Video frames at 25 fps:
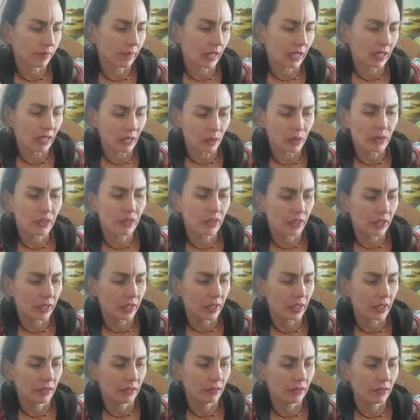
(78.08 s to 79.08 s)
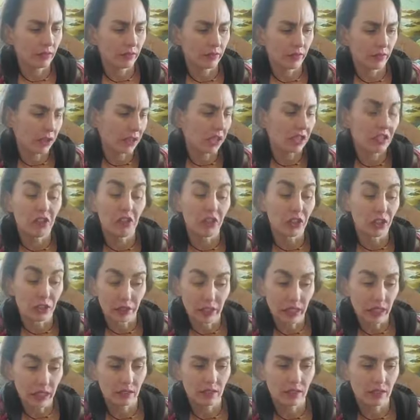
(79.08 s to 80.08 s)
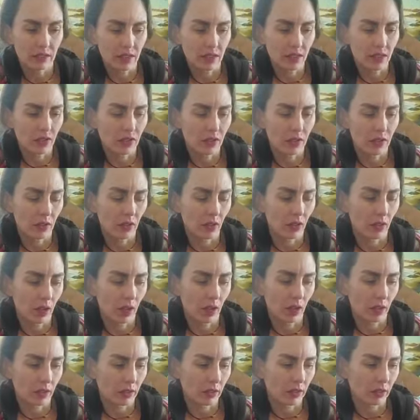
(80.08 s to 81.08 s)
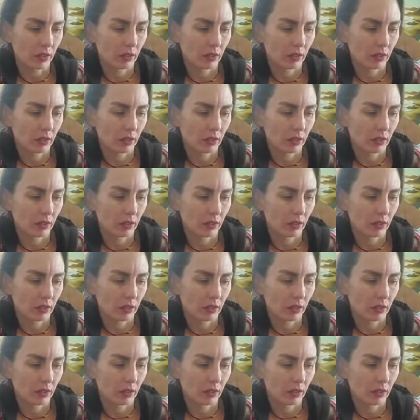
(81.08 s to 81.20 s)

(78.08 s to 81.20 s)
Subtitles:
and that was very, very clearing. I just feel a lot